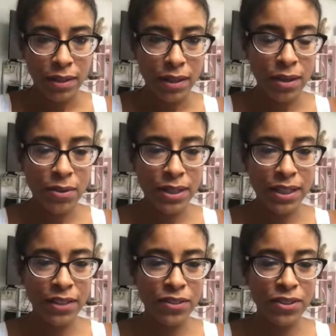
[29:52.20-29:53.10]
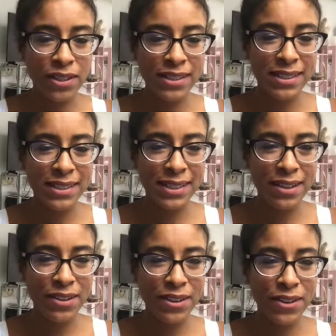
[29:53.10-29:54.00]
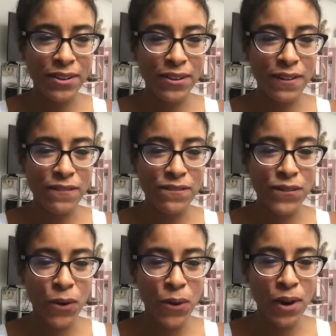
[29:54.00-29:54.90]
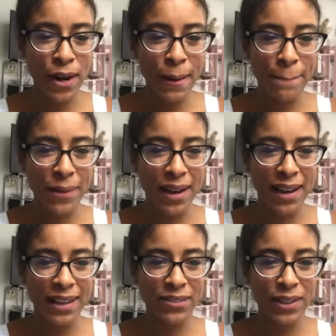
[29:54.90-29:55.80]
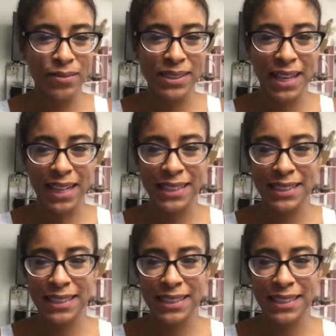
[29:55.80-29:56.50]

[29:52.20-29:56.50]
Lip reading: I want to give you a discount code for my website.